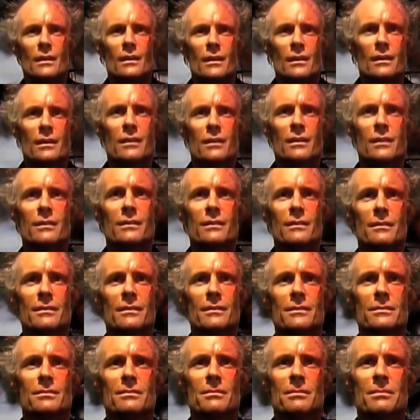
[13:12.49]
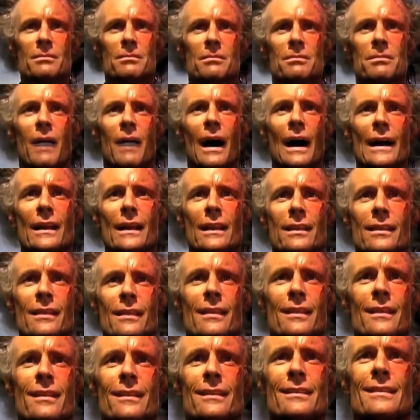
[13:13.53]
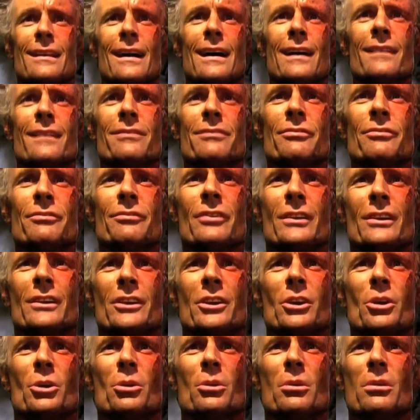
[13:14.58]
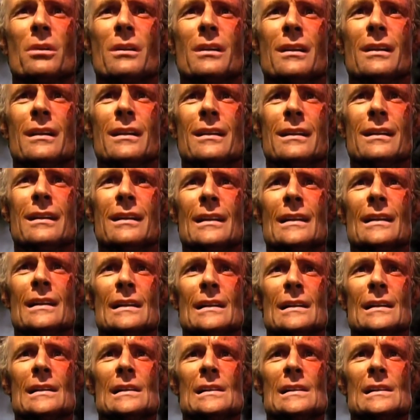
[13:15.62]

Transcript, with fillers: The Stand? And for all of you paranormal lovers out there,